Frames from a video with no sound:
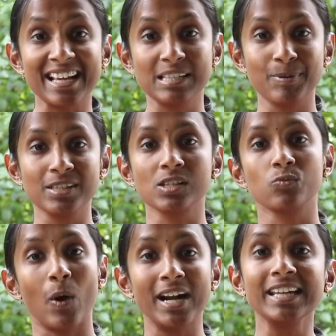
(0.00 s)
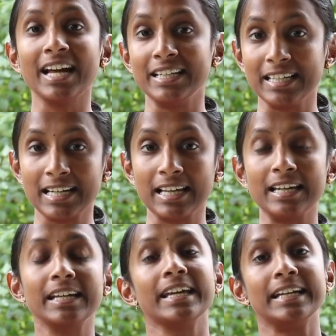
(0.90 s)
expenses one can
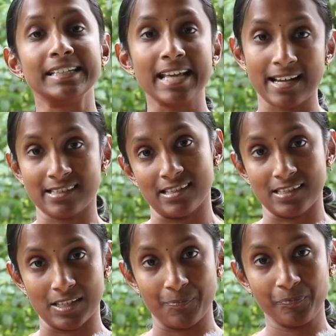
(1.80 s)
declare it in taxes.